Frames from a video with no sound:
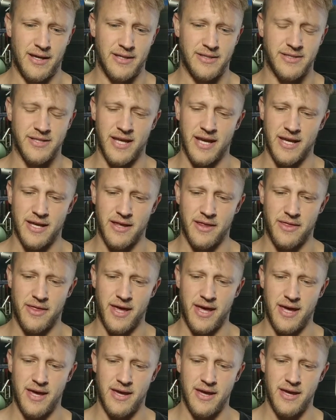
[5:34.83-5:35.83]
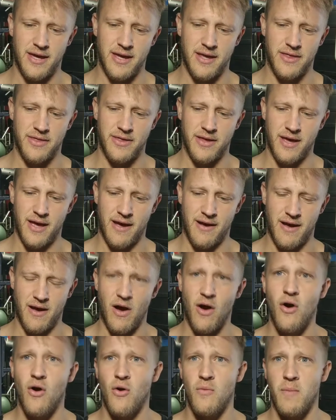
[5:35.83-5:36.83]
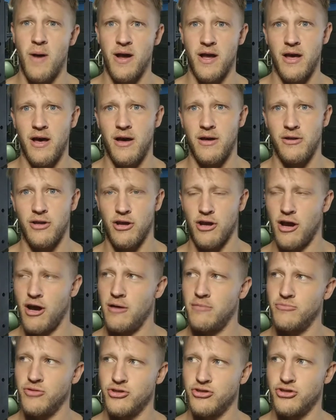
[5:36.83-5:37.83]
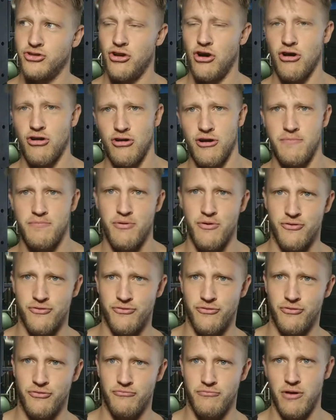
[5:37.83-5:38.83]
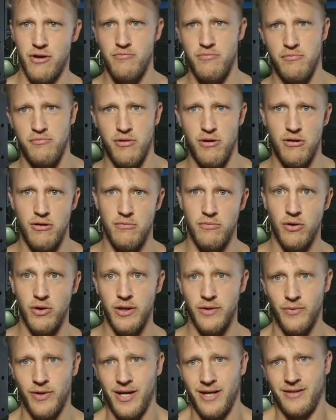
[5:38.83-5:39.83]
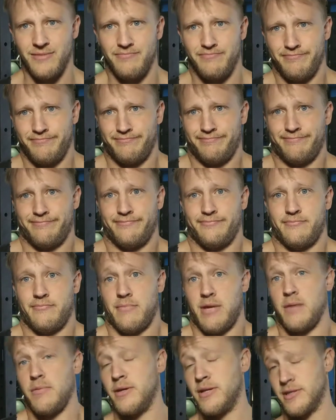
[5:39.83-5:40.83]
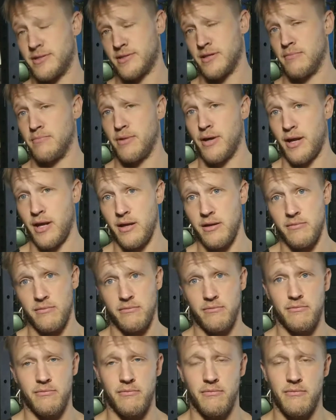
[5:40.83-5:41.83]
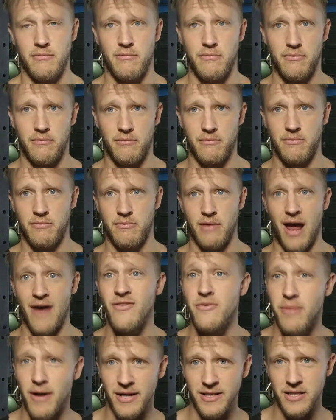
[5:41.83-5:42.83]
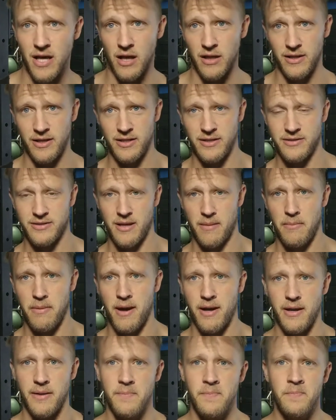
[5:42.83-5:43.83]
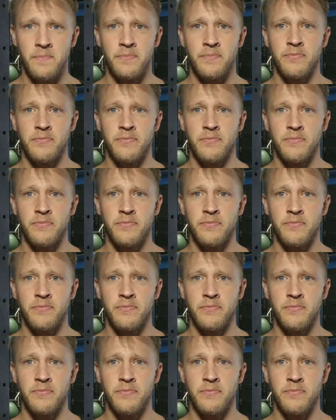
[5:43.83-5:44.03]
it's like they, they, oh my God, like I'm just an ugly person. Blah, blah, blah. Well, maybe to somebody. Everybody's ugly to somebody.